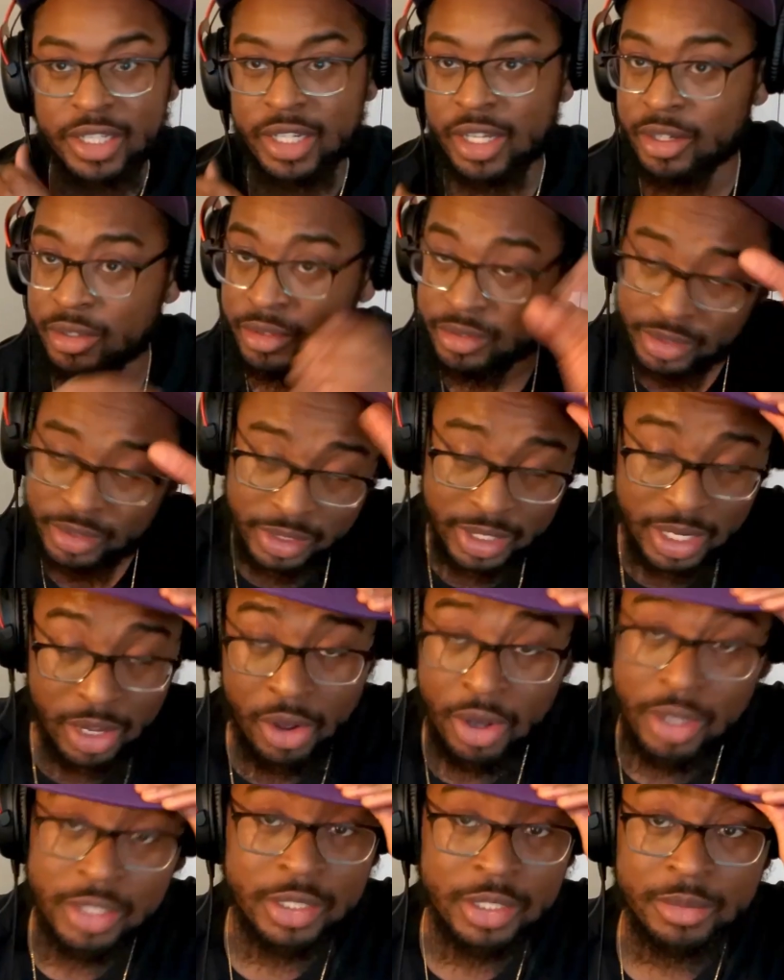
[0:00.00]
though.
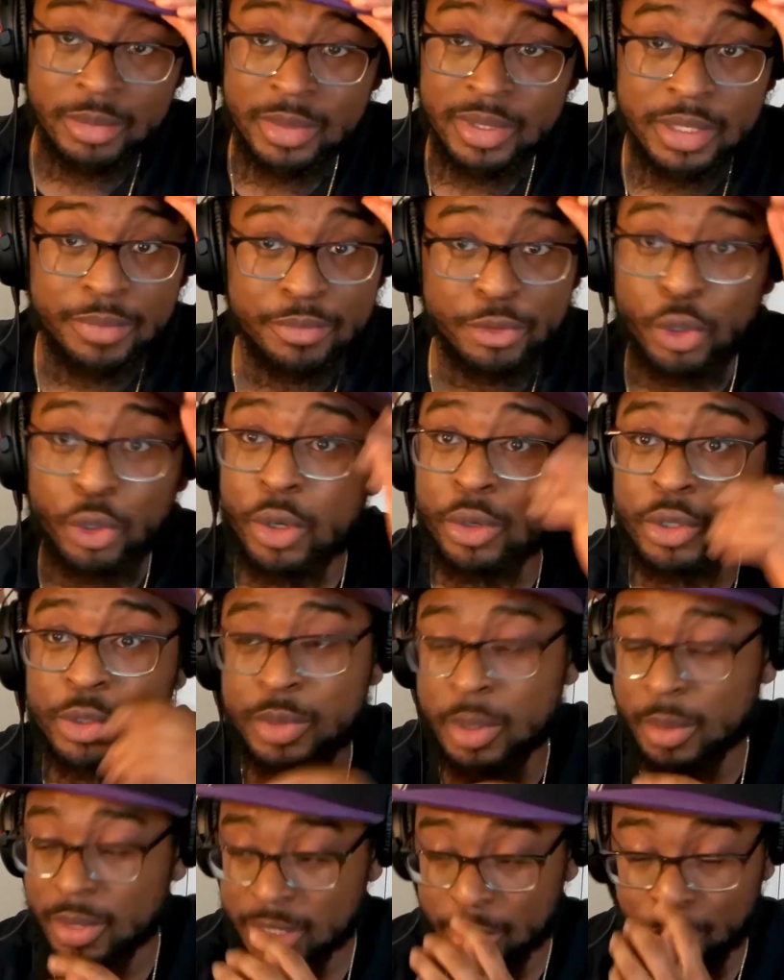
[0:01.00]
Joyner Lucas
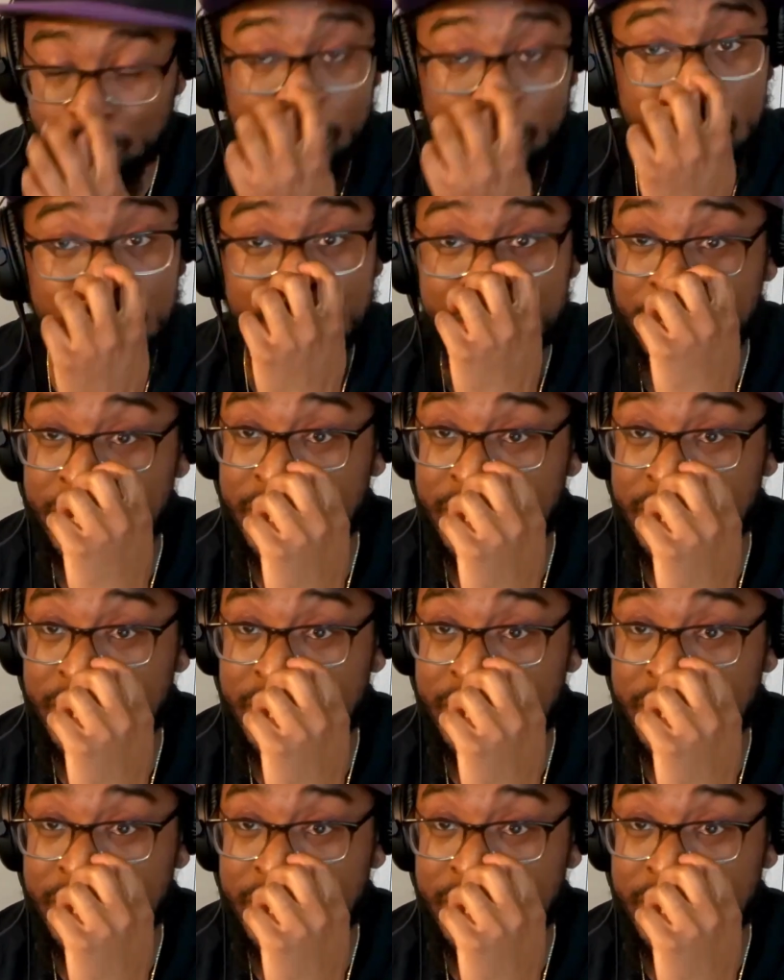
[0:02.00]
talking about some real